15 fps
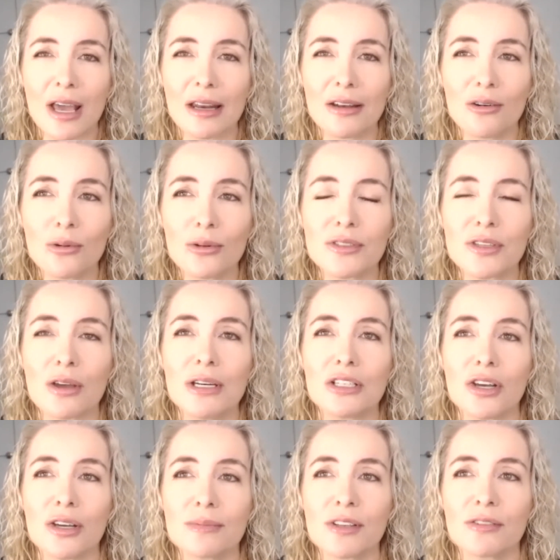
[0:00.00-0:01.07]
And also in
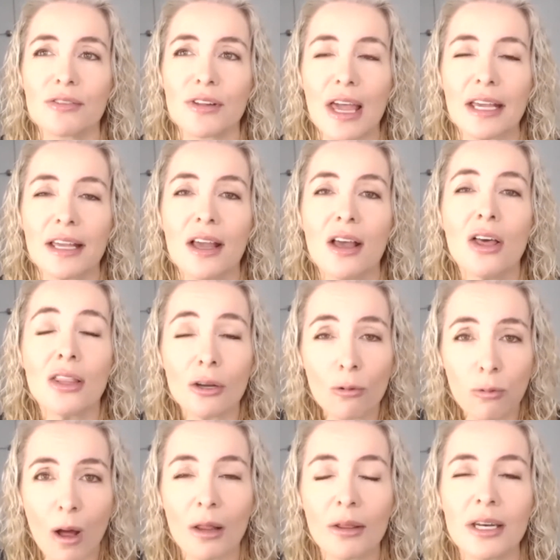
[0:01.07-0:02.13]
terms of like the
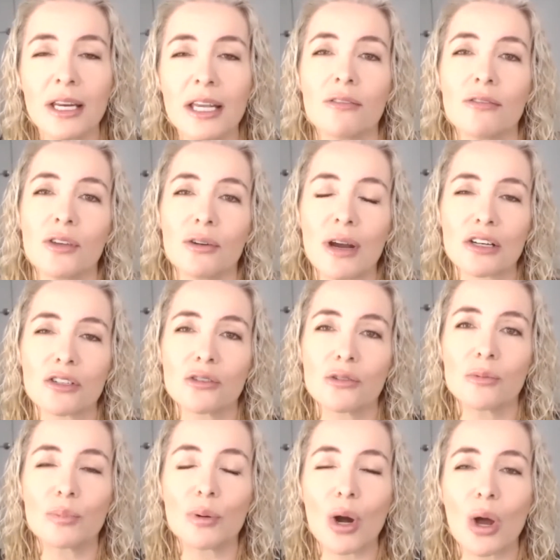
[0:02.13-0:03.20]
quality of your
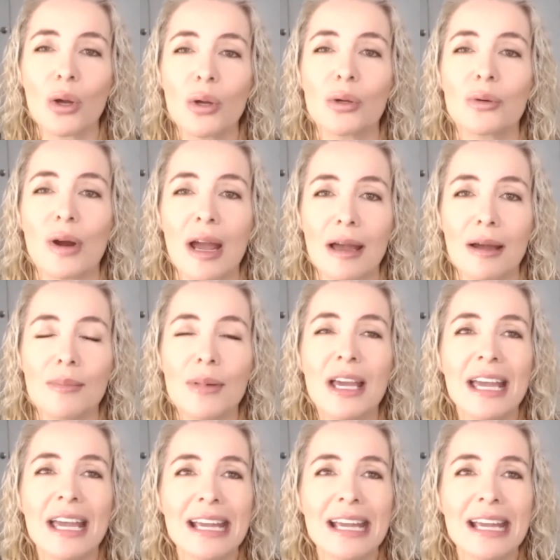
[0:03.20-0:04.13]
actual program,